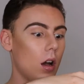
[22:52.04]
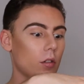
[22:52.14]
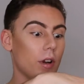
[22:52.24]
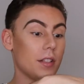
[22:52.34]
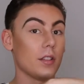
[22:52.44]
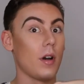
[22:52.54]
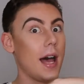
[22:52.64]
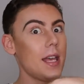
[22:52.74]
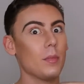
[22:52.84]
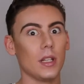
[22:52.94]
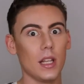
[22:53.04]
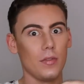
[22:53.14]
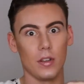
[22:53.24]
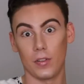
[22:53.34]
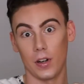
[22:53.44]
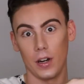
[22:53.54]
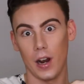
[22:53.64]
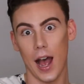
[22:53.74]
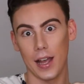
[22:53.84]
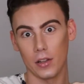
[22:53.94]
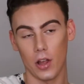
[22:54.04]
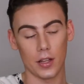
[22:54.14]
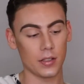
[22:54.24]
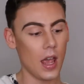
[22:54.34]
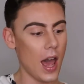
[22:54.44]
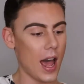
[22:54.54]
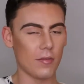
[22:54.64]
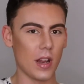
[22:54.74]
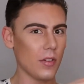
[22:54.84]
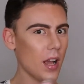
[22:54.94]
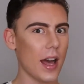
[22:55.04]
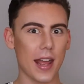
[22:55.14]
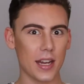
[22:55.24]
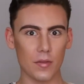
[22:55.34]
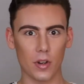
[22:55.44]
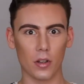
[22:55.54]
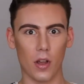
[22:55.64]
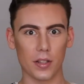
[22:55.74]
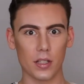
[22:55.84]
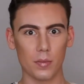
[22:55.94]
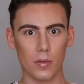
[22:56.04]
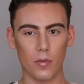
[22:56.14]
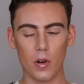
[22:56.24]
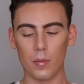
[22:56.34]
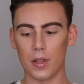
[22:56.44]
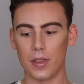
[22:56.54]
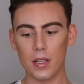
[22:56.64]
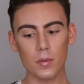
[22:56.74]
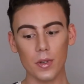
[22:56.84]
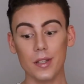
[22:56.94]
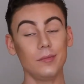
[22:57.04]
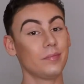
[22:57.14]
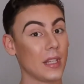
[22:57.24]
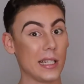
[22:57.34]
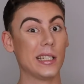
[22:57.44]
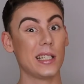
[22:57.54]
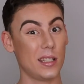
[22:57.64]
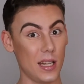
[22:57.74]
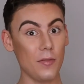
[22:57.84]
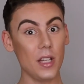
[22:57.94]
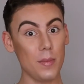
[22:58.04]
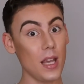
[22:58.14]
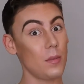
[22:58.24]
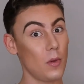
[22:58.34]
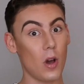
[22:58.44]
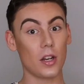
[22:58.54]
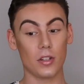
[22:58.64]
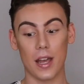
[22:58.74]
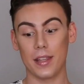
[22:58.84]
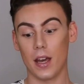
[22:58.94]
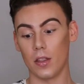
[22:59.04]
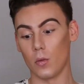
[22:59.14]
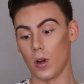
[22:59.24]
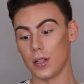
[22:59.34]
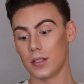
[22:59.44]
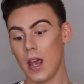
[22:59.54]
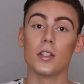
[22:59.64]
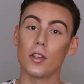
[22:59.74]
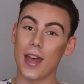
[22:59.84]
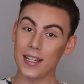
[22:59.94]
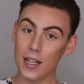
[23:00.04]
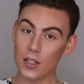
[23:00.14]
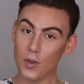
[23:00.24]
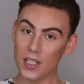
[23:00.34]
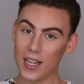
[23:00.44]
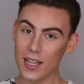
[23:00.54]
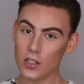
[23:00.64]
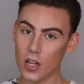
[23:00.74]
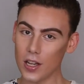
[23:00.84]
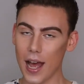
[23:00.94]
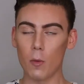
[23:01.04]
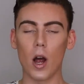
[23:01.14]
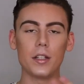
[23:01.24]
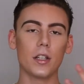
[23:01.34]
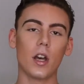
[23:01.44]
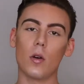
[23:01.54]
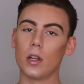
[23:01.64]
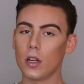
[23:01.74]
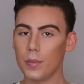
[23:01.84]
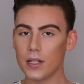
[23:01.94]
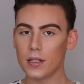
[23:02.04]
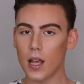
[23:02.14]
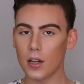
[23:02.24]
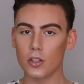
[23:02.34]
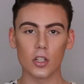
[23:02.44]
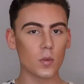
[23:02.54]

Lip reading: Alright, so I am living for her high gloss. I've never got any of her glosses before, but this one, it's definitely making me want to try the other ones. So that does it for today's look. I wanted to go a little bit subtle,